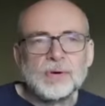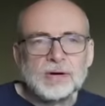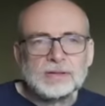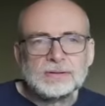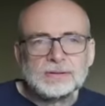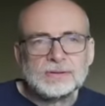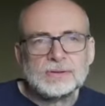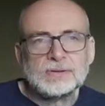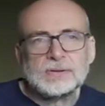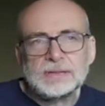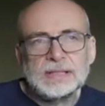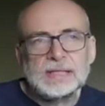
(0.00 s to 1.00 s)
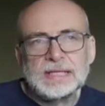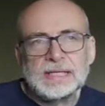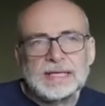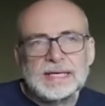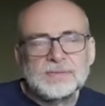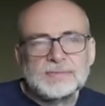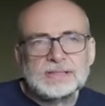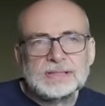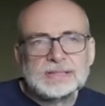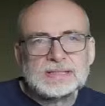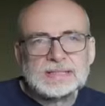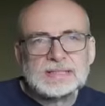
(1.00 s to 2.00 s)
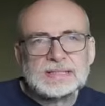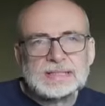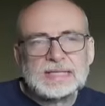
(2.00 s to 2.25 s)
the world, or it's just